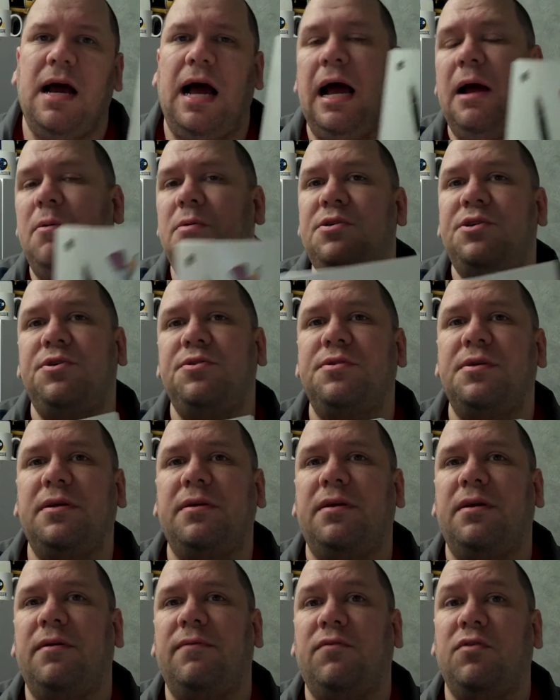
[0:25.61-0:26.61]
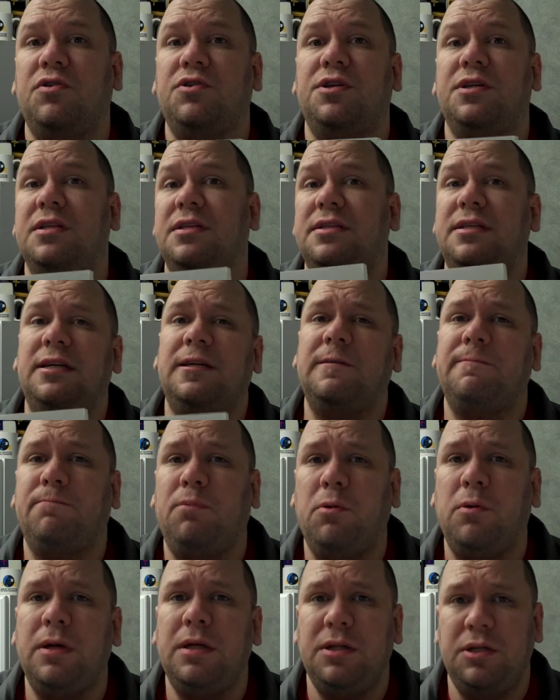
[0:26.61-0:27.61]
I was using version
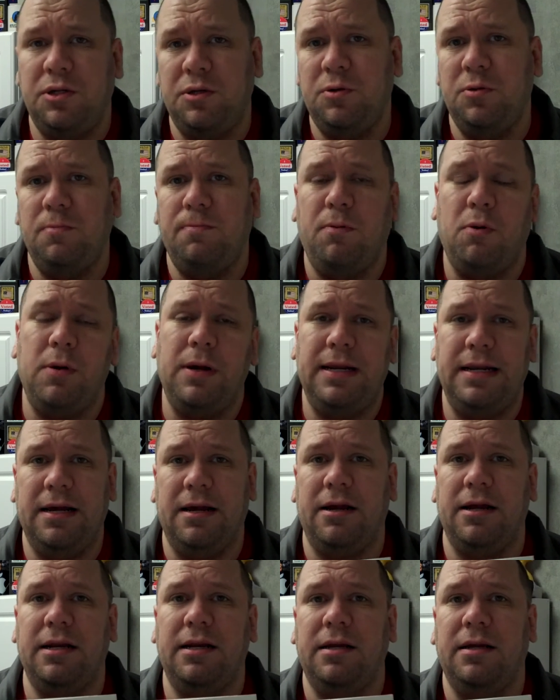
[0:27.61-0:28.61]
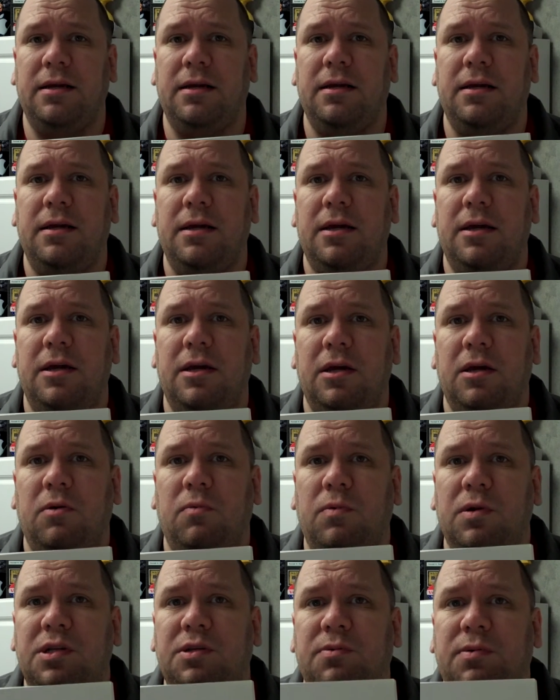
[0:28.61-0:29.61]

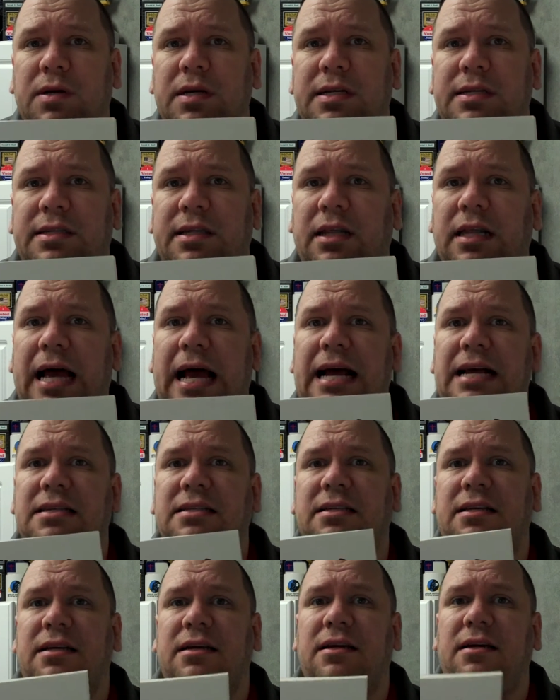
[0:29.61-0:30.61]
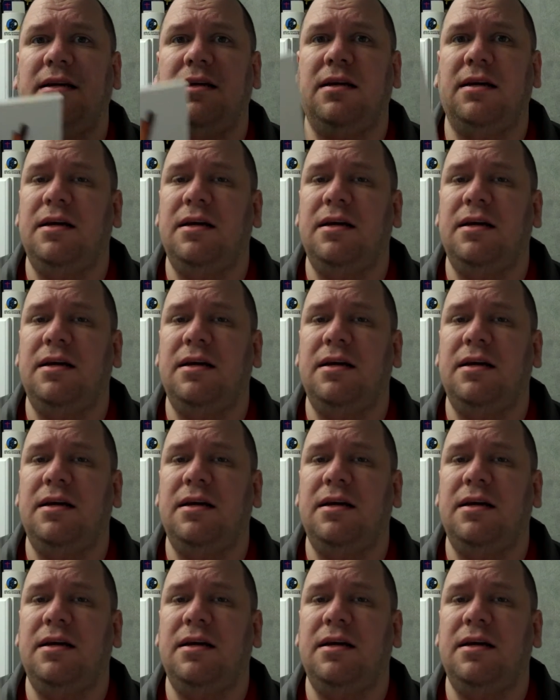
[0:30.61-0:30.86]
6.2.9, which was the last